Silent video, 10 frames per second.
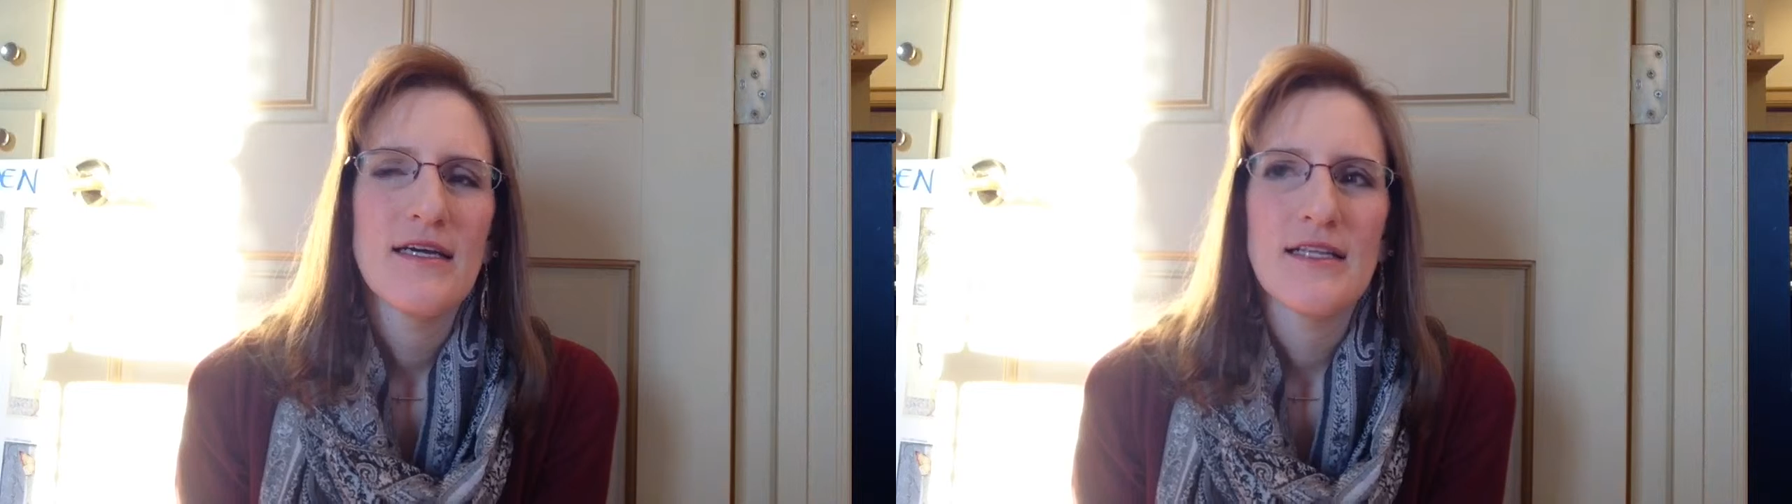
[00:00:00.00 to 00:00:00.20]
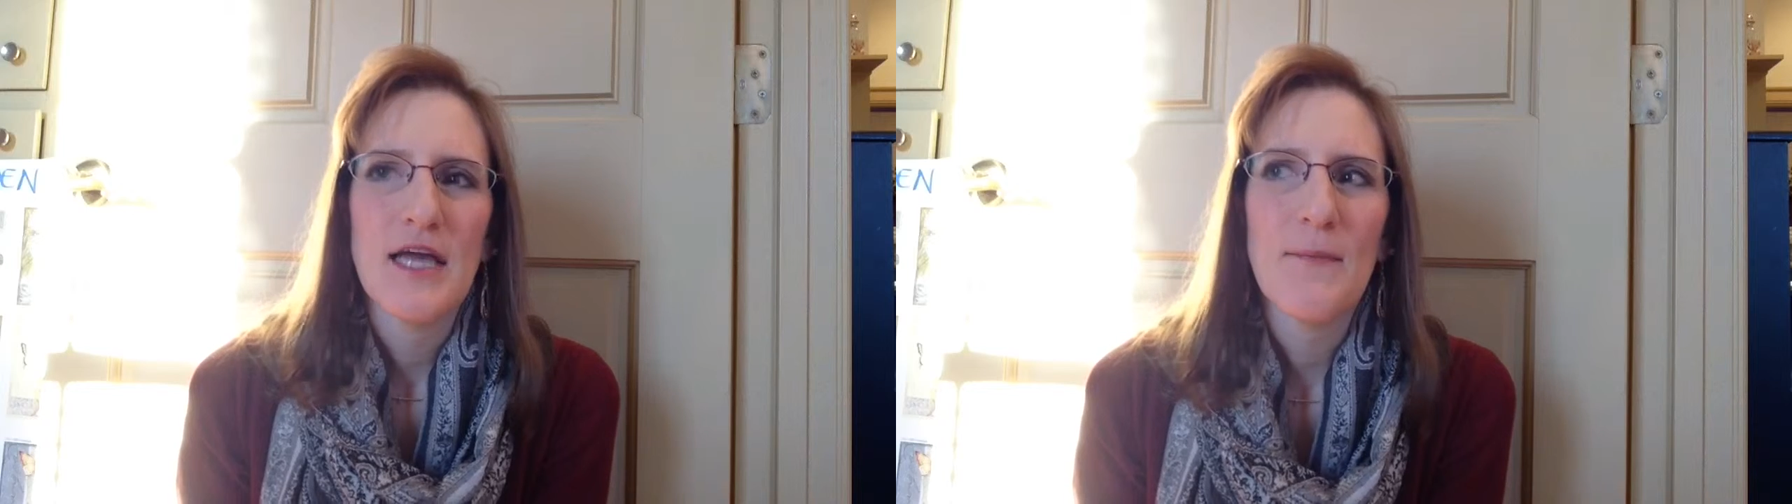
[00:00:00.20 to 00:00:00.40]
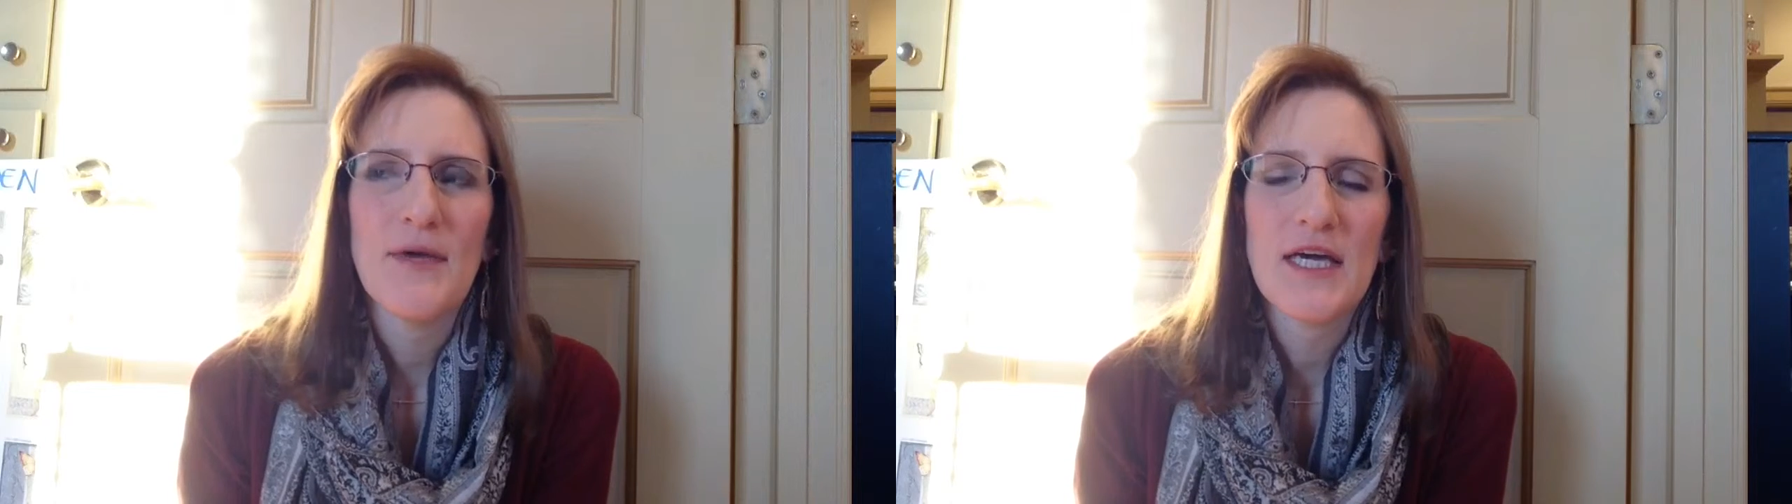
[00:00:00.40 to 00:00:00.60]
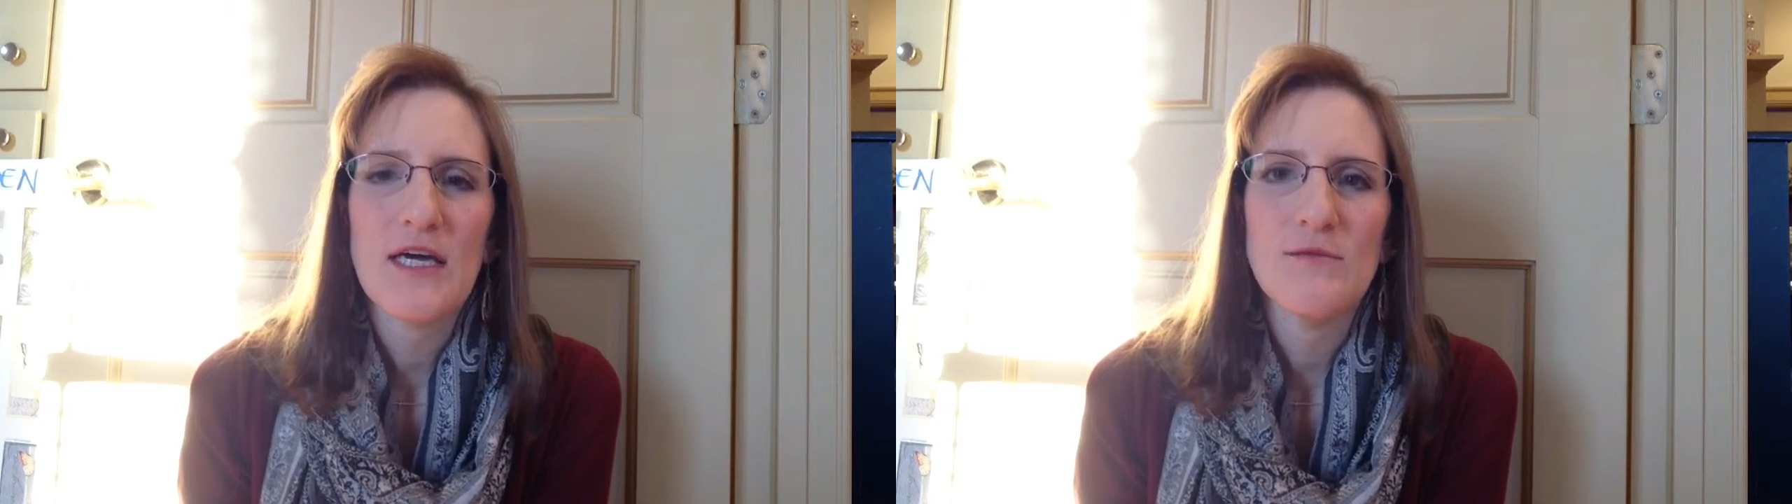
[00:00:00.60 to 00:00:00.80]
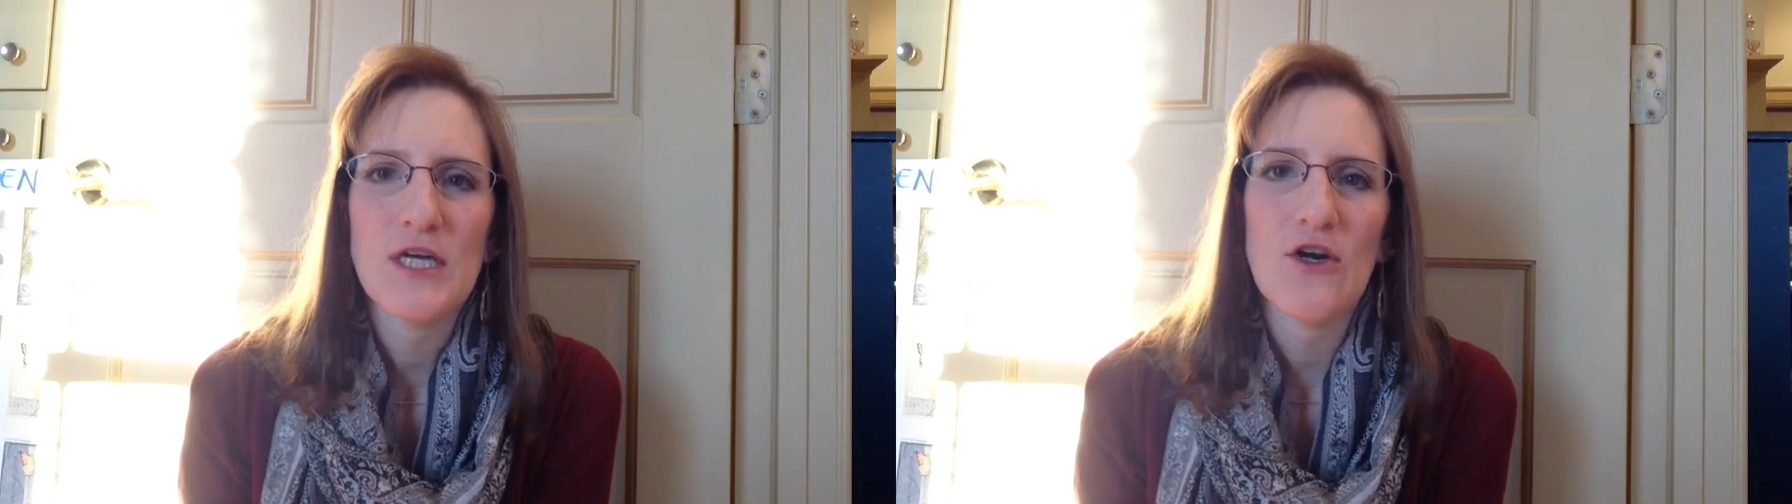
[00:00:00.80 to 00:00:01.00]
that
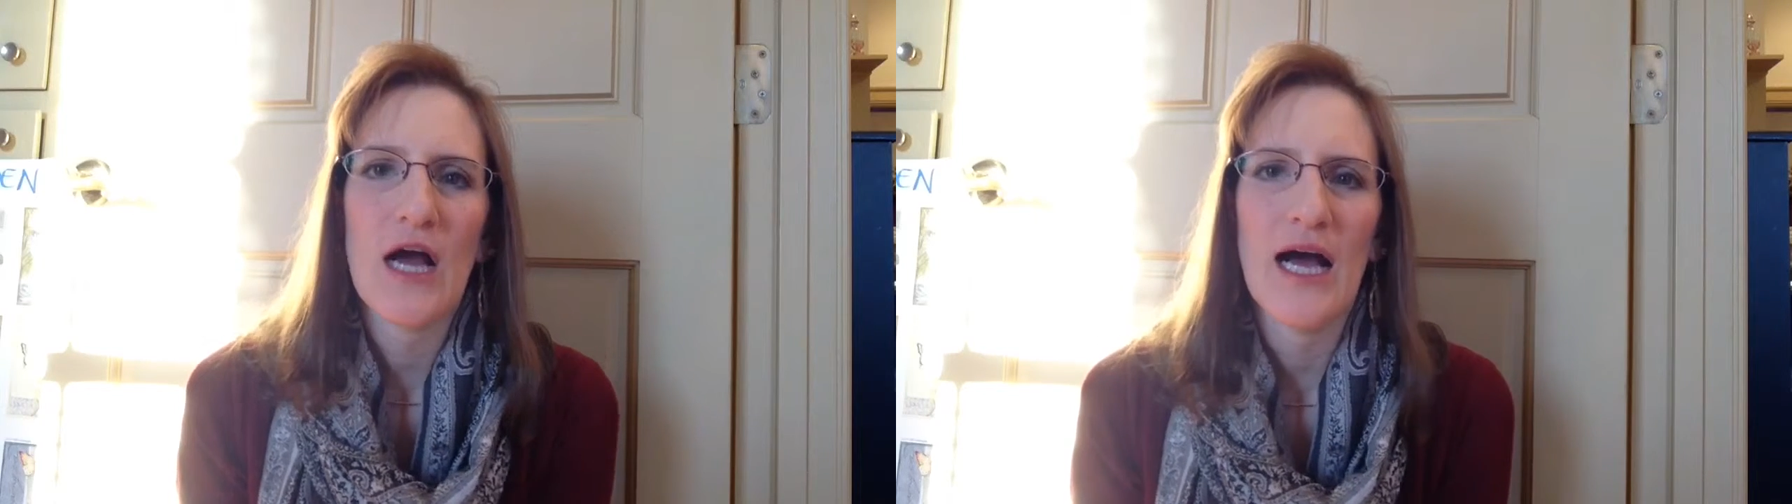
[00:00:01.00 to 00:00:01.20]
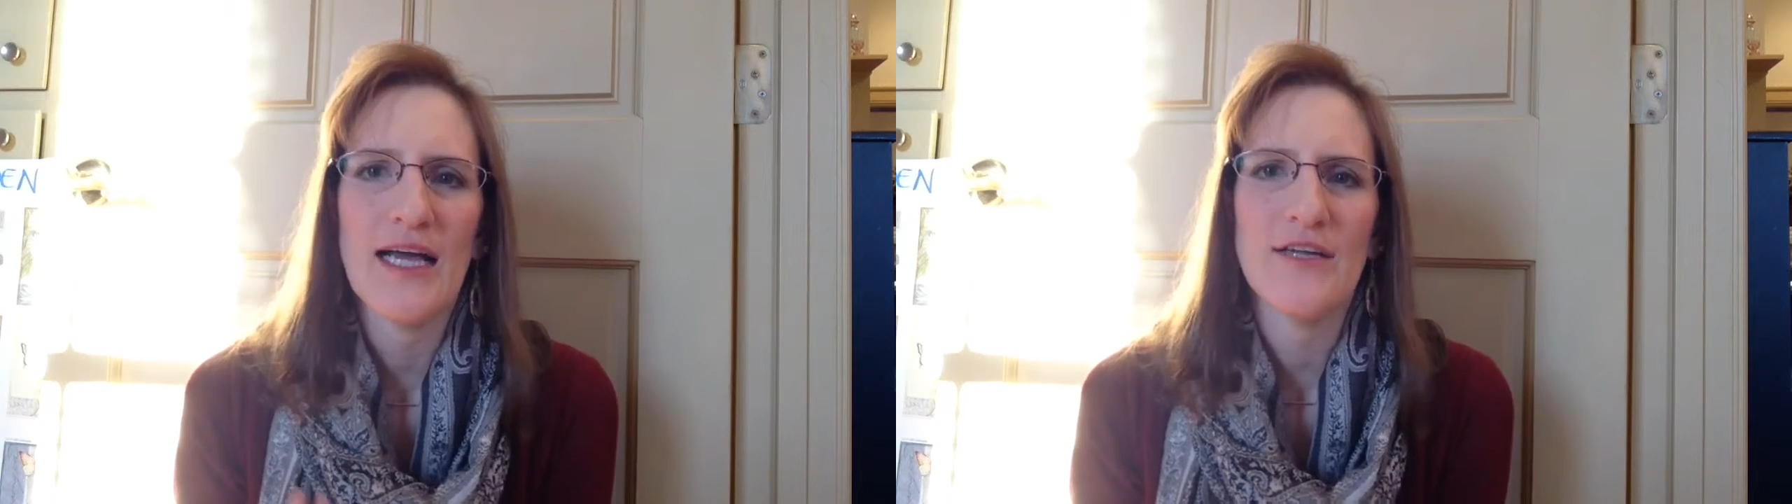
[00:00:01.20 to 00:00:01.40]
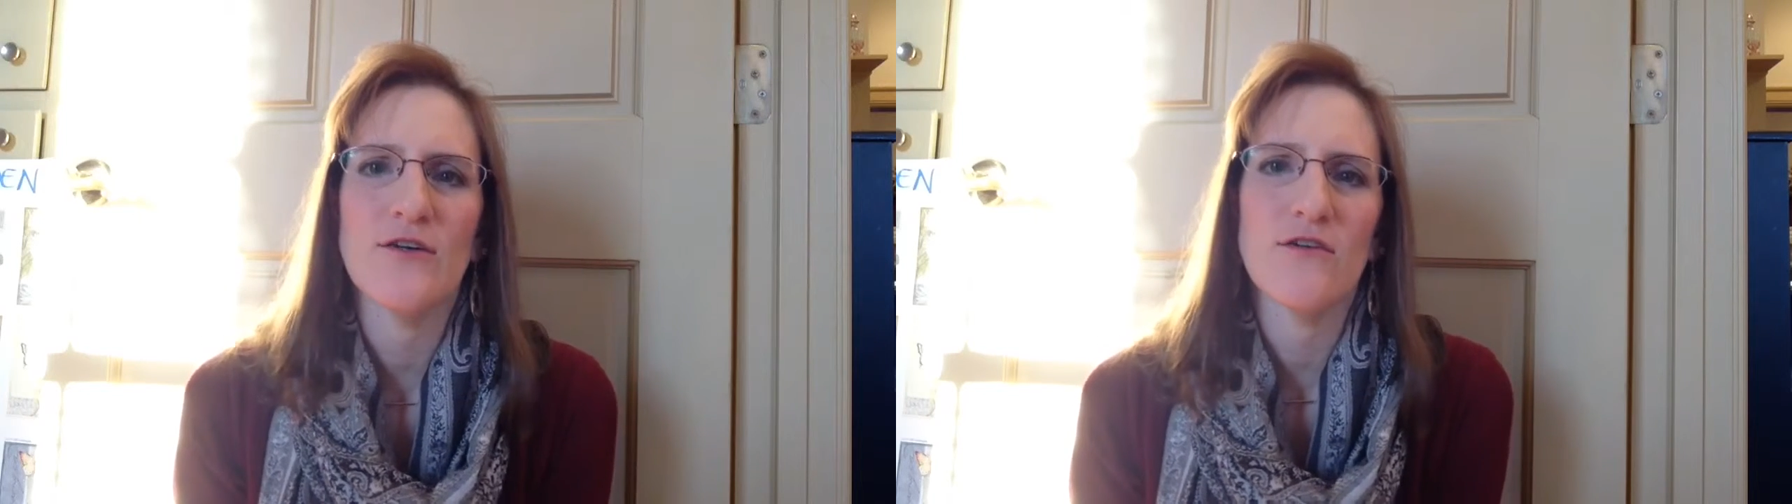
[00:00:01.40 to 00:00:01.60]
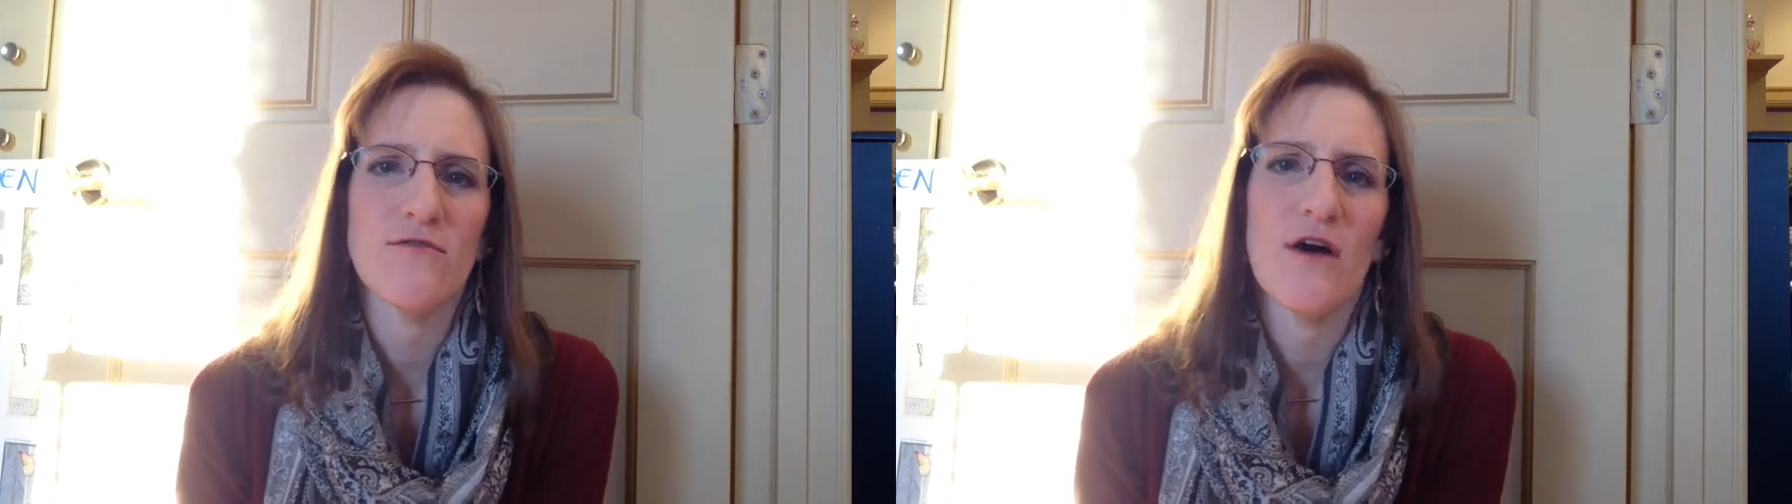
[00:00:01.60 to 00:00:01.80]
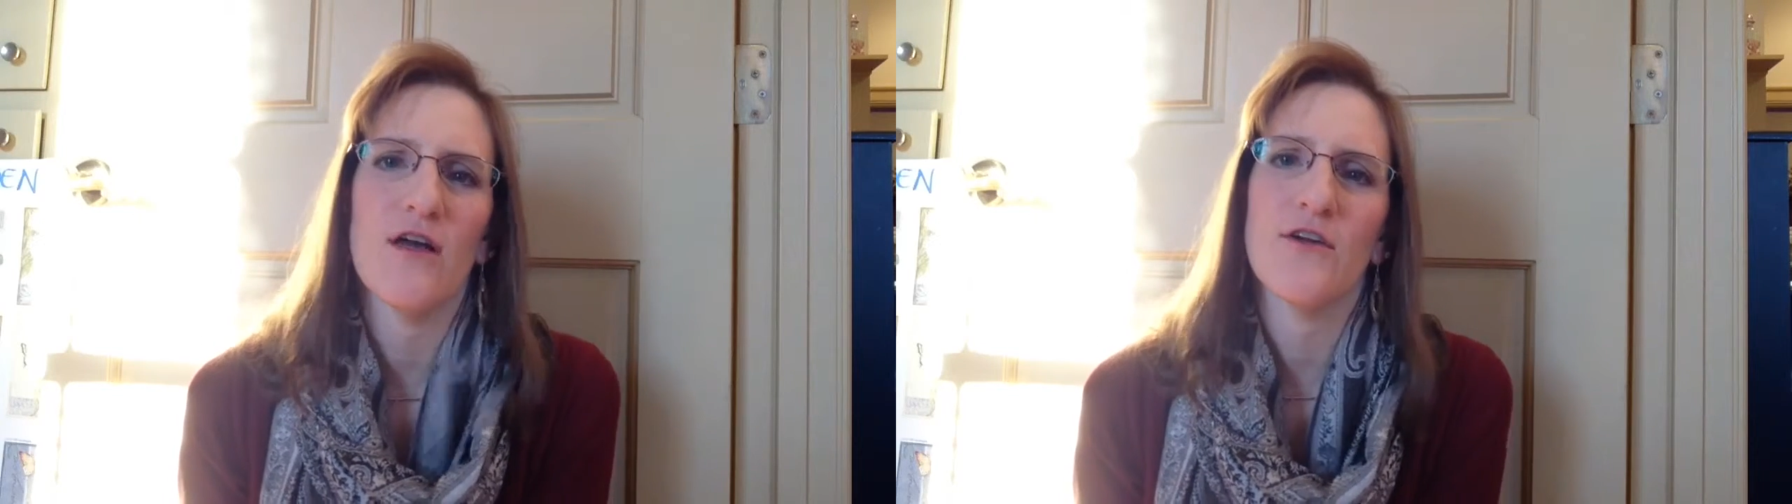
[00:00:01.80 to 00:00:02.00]
becomes our idol,
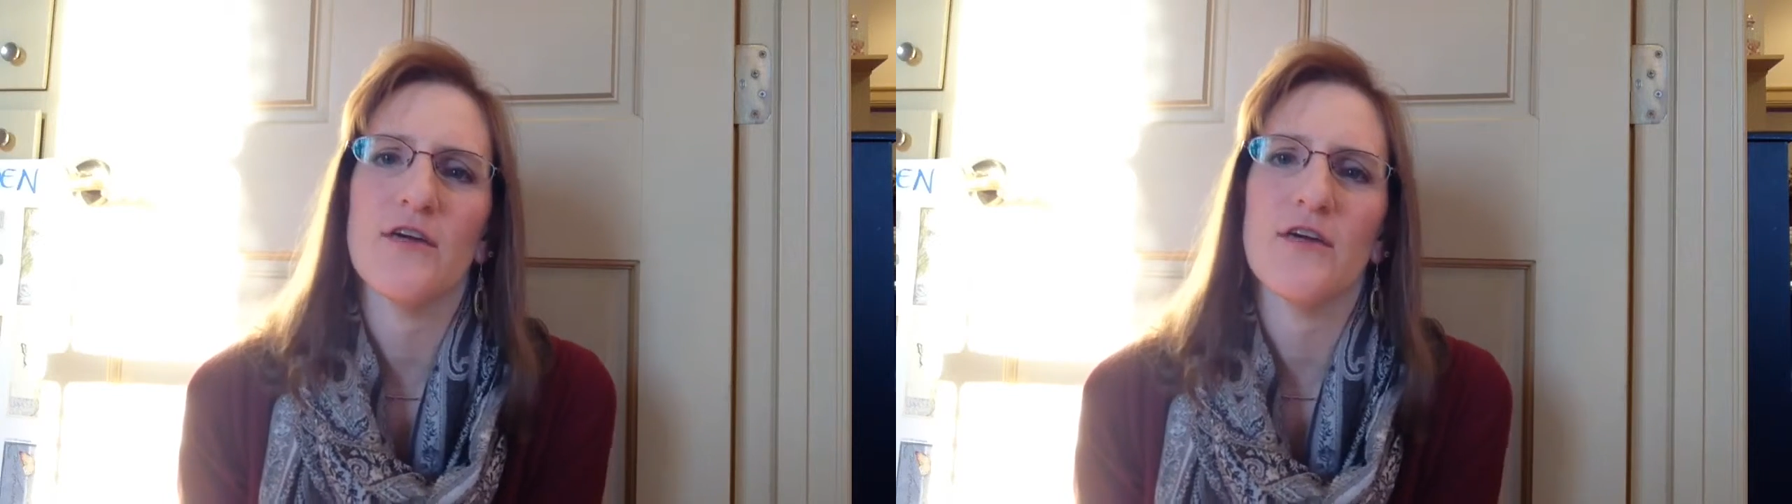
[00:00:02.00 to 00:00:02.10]
Father.